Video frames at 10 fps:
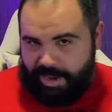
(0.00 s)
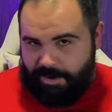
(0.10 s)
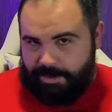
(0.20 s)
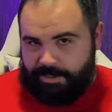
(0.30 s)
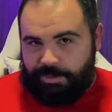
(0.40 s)

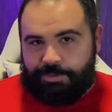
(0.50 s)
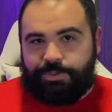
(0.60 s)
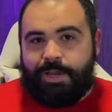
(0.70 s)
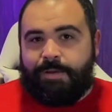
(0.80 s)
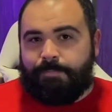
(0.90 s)

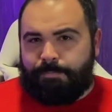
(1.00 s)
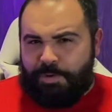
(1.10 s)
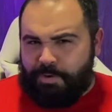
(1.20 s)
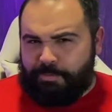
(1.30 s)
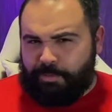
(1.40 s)
characters,
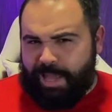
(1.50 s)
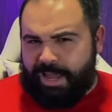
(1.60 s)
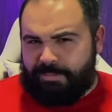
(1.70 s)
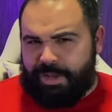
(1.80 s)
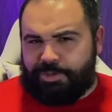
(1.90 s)
beautiful
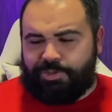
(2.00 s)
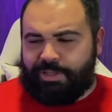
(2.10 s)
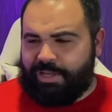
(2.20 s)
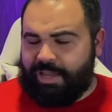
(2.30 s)
animation, the